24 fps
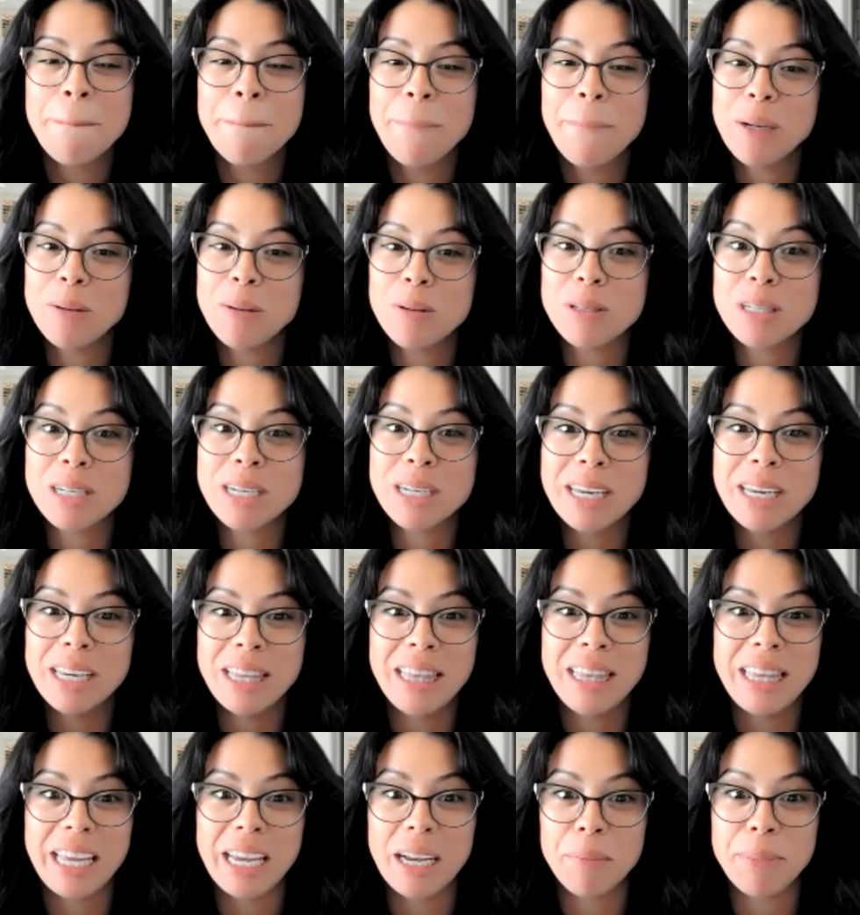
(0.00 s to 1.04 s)
But it was a
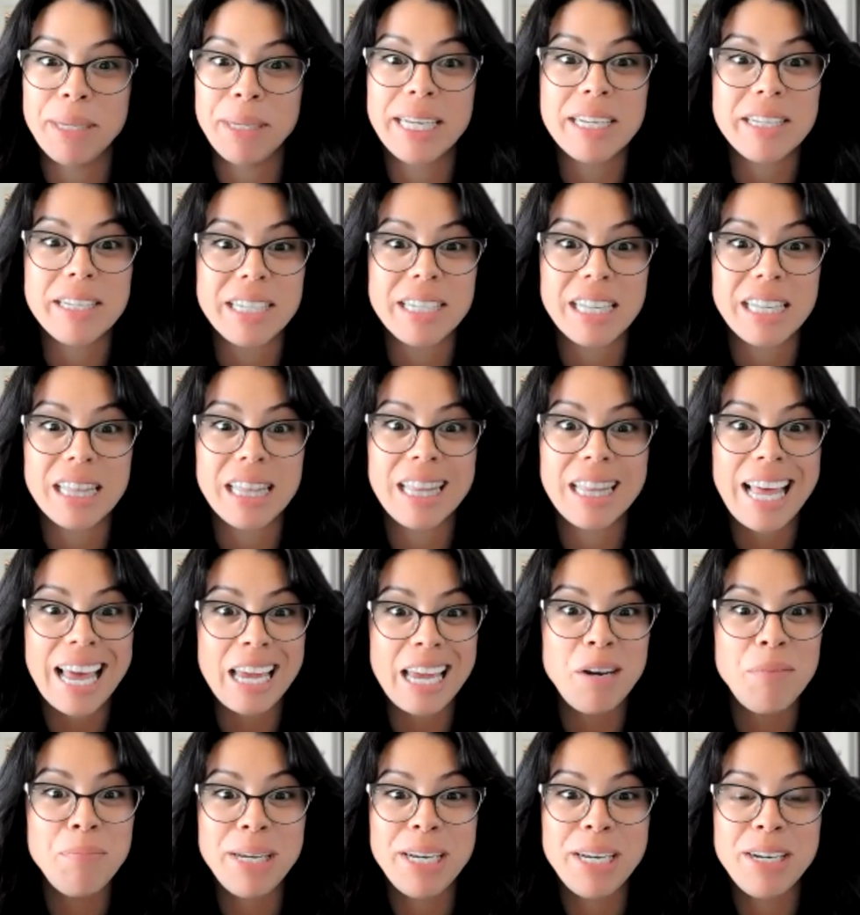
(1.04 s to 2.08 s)
good thing because it
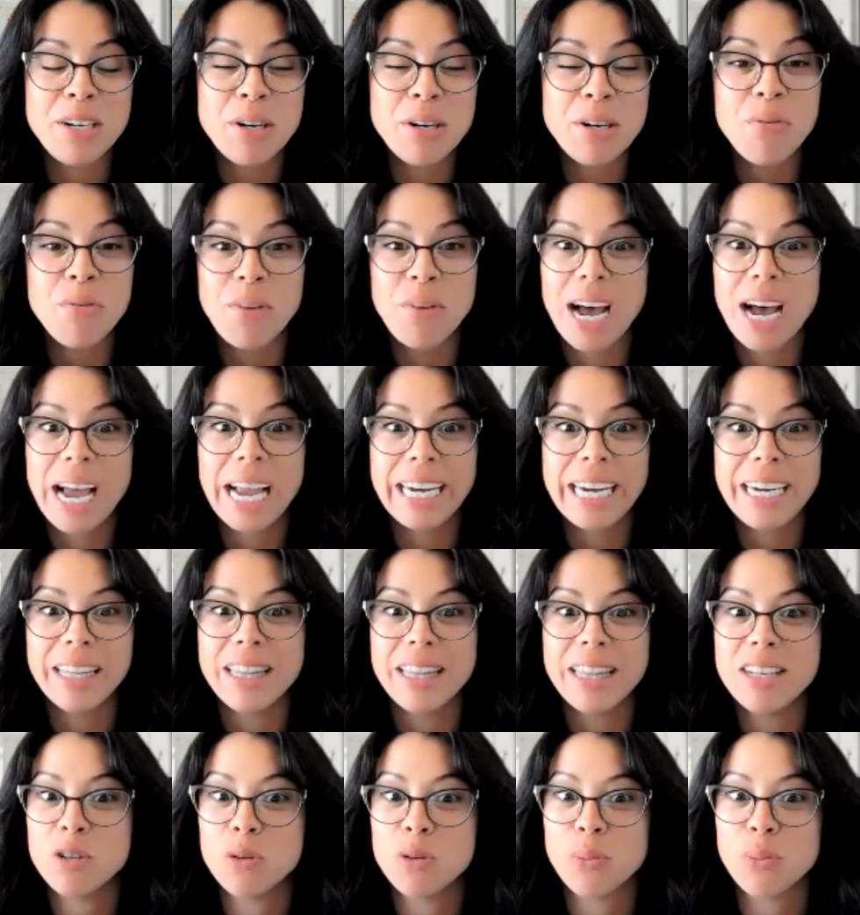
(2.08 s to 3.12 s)
led me to find
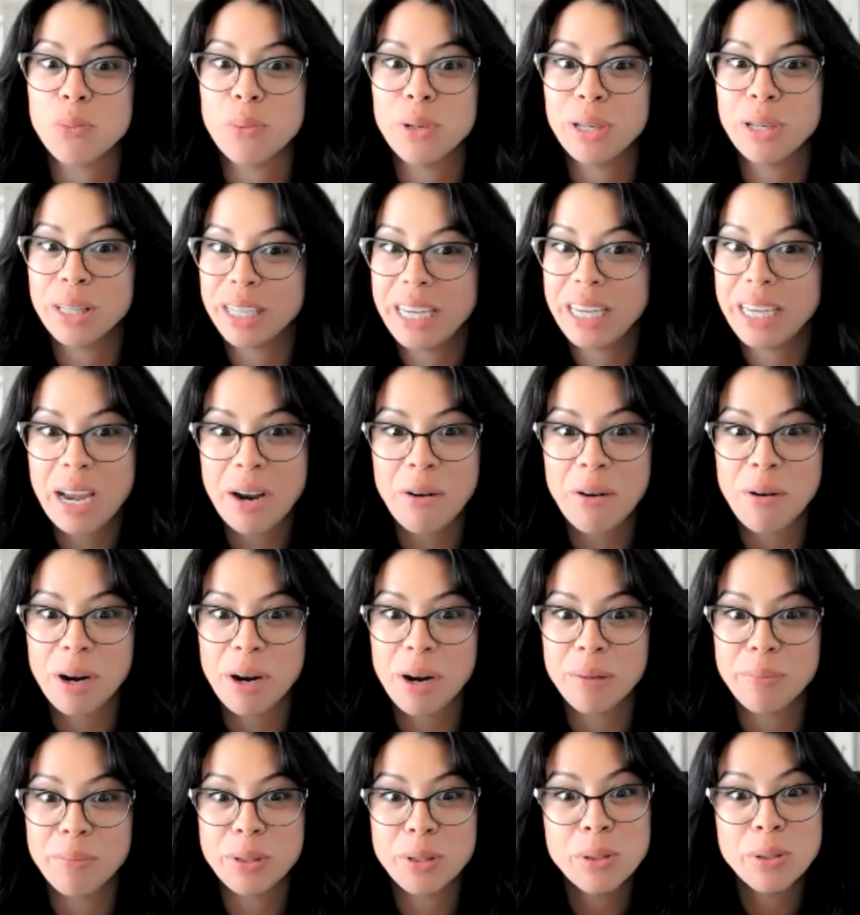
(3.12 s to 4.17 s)
this really
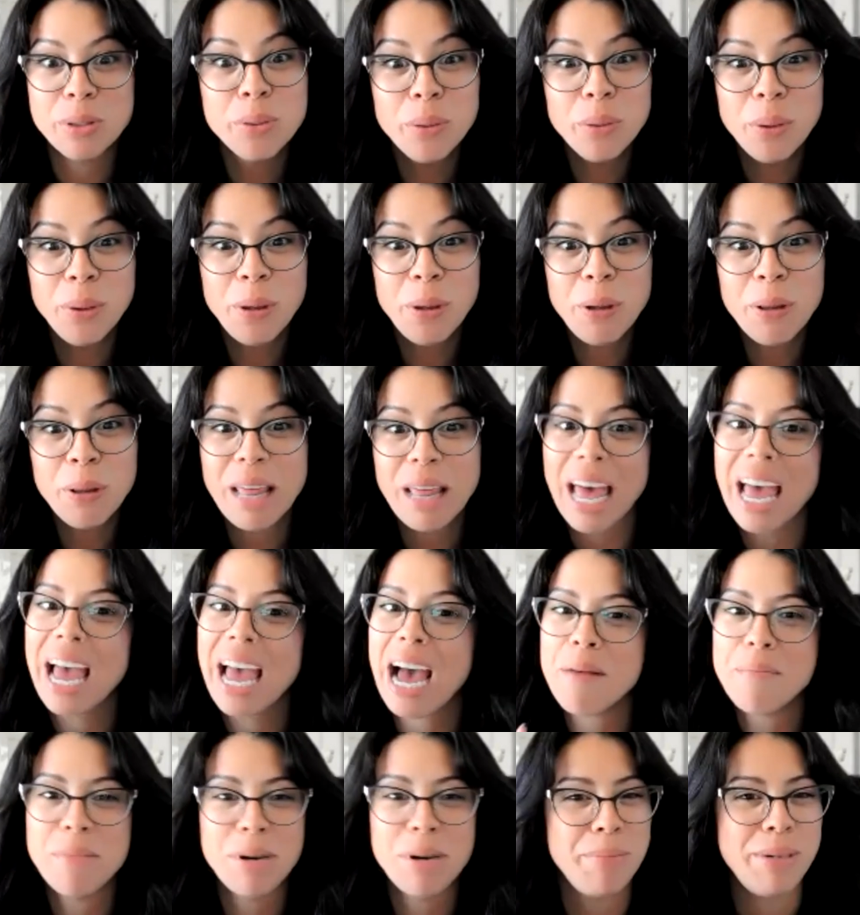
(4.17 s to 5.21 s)
incredible tool that
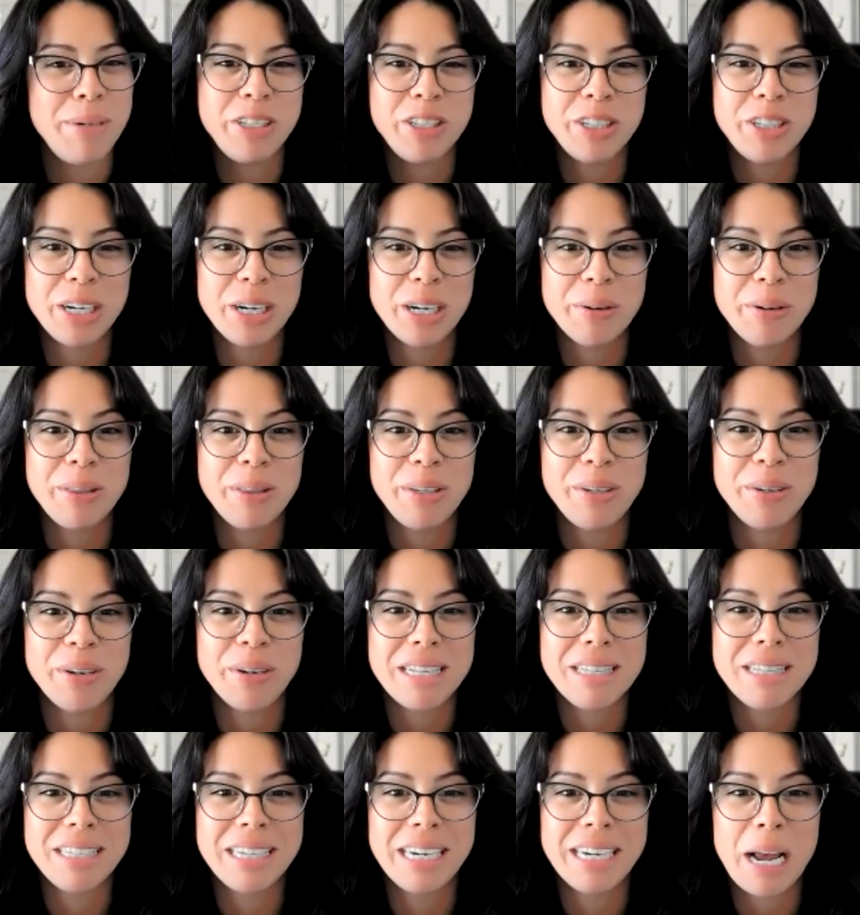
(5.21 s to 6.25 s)
I'm going to be sharing with you
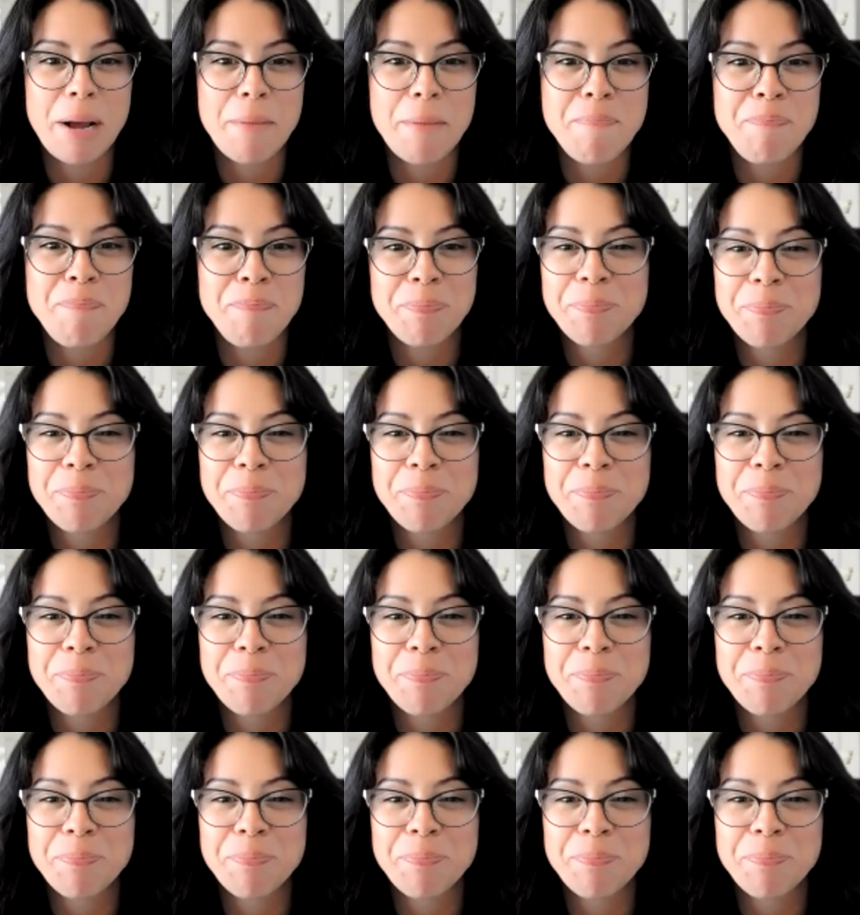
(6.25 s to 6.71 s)
guys today.